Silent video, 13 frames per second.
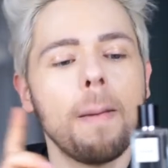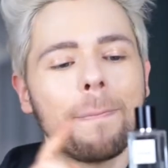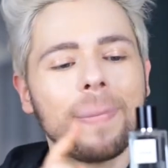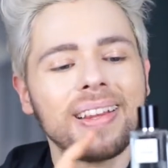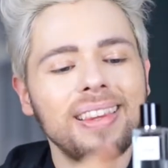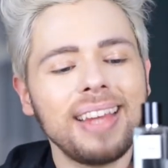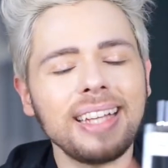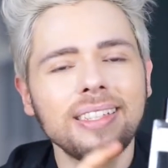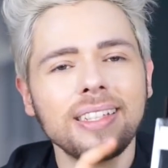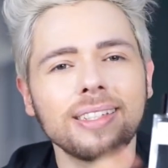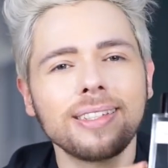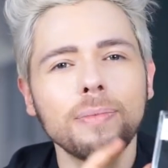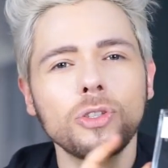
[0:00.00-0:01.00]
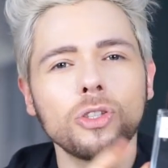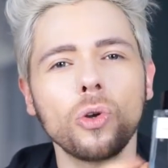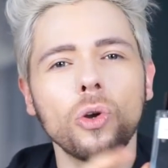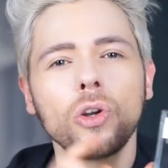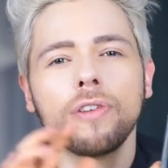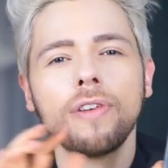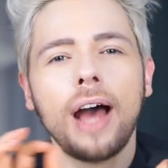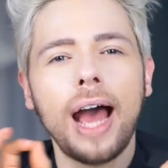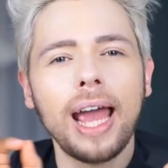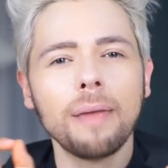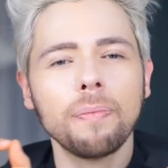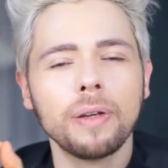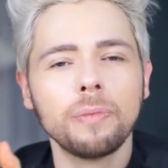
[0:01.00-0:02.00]
But this is some sort of
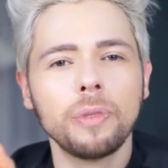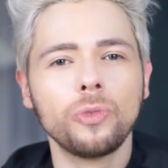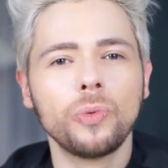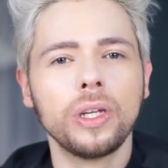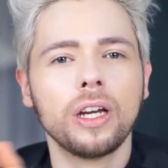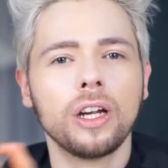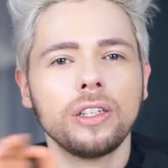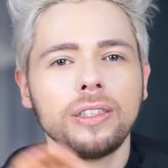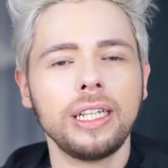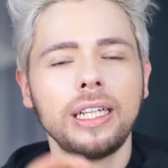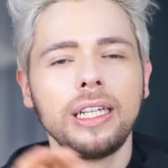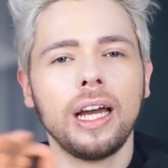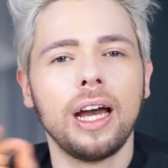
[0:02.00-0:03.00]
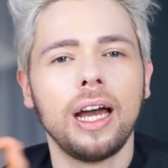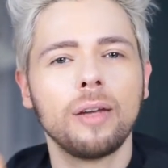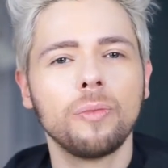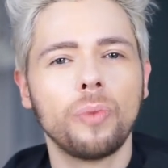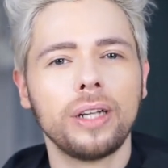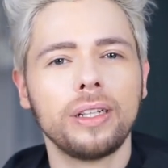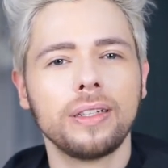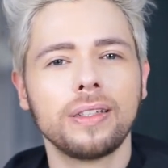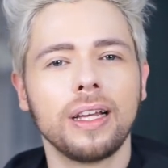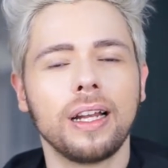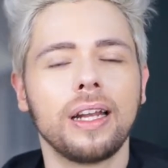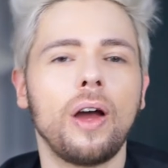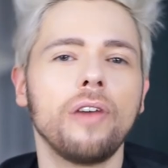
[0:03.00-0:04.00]
hybrid between Gardenia and Bois des
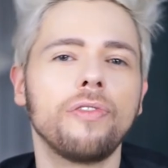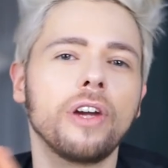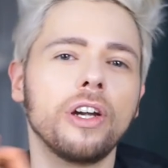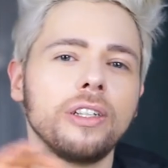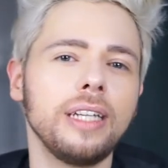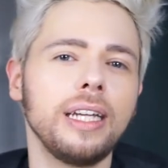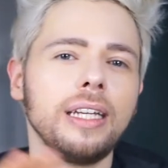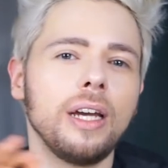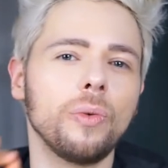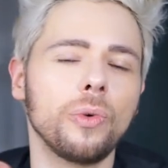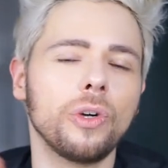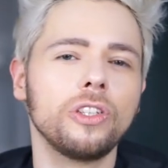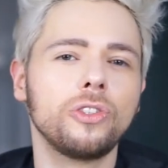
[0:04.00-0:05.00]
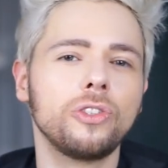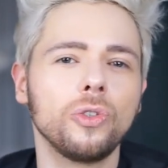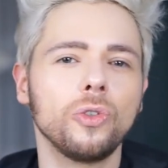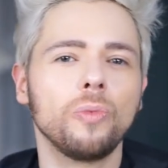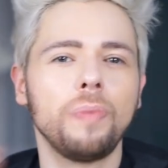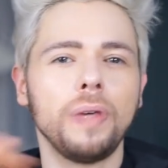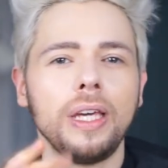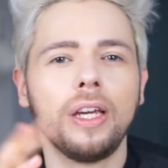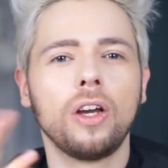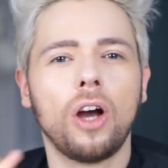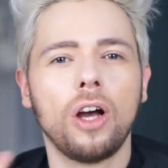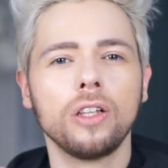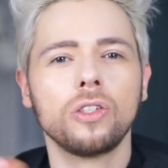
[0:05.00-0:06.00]
Îles. Now, if Gardenia were to be
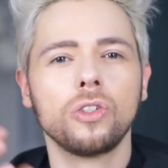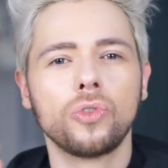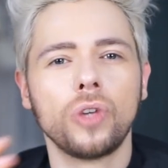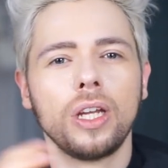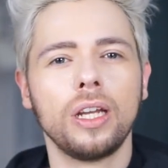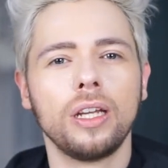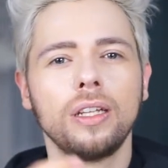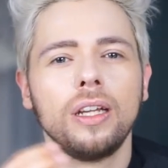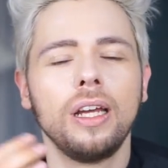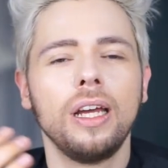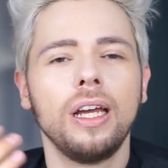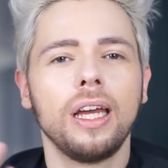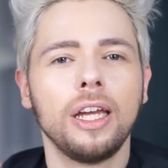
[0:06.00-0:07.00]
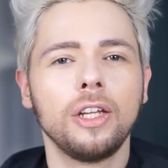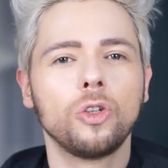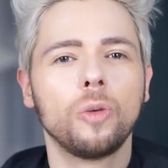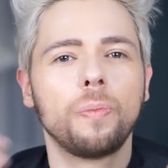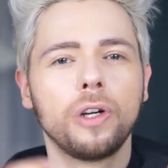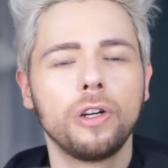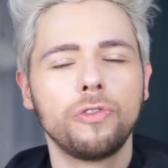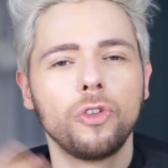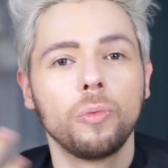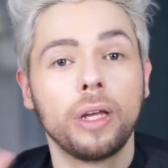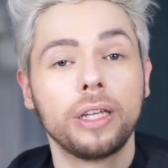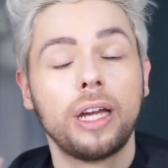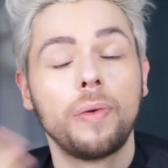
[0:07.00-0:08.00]
concentrated into a perfume
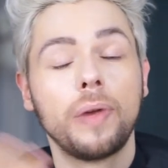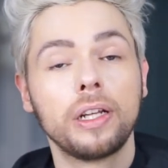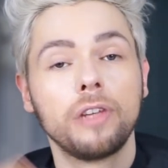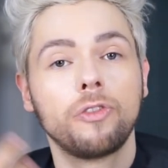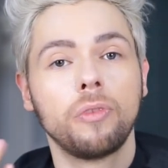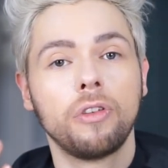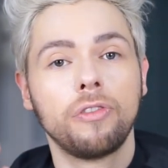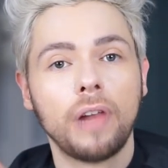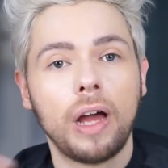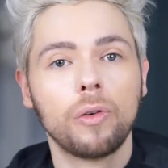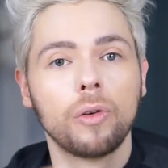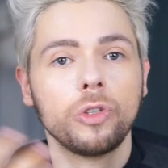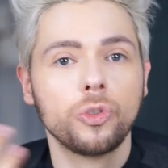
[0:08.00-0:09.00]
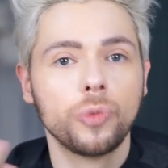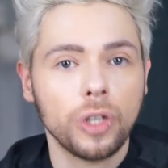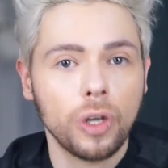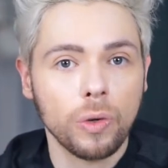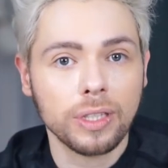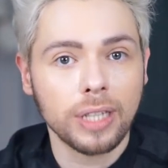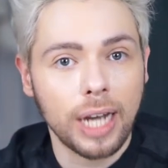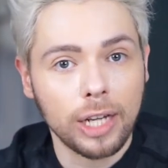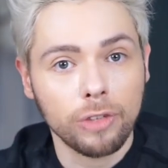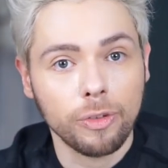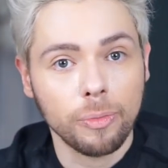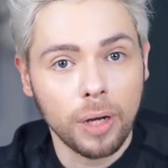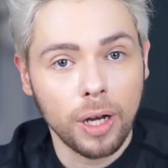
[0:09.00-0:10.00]
like directly from the flower, which we know is kind
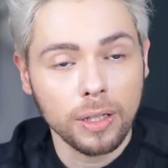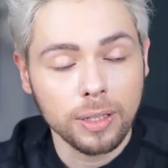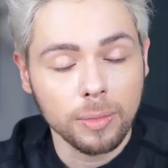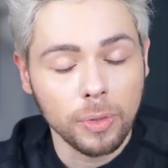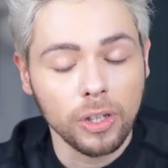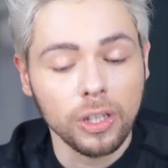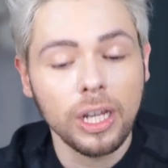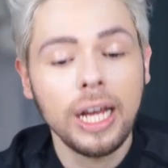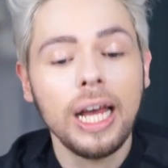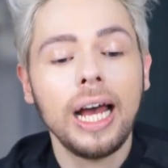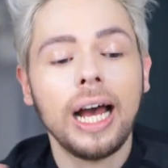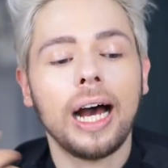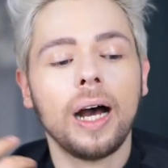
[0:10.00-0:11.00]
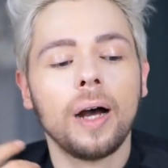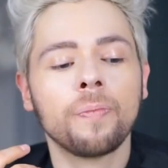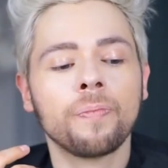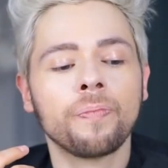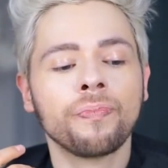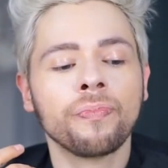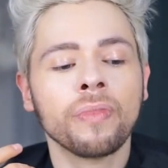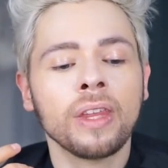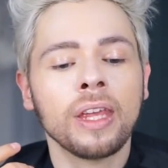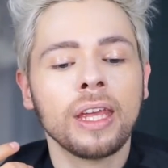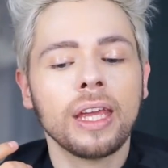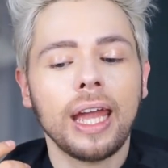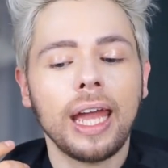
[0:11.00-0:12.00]
of impossible, um,
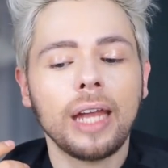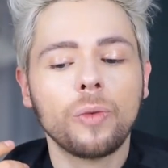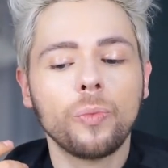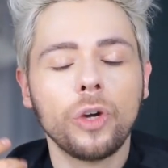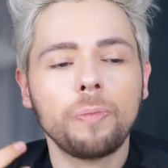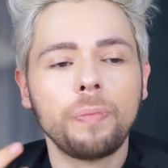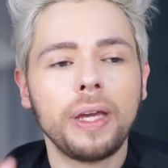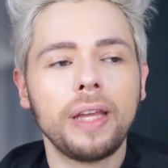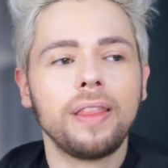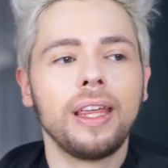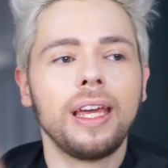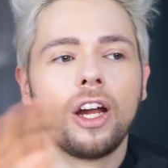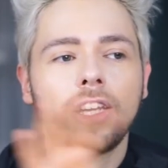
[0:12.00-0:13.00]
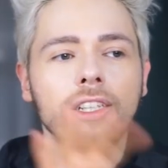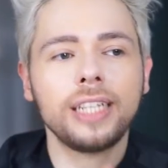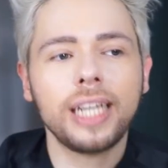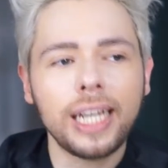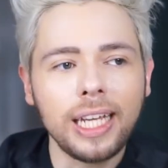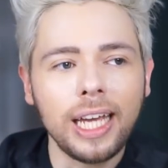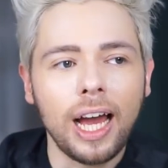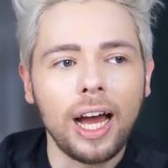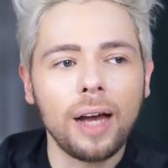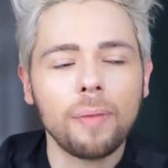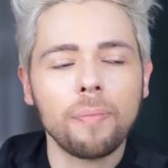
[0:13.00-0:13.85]
it would be the Gardenia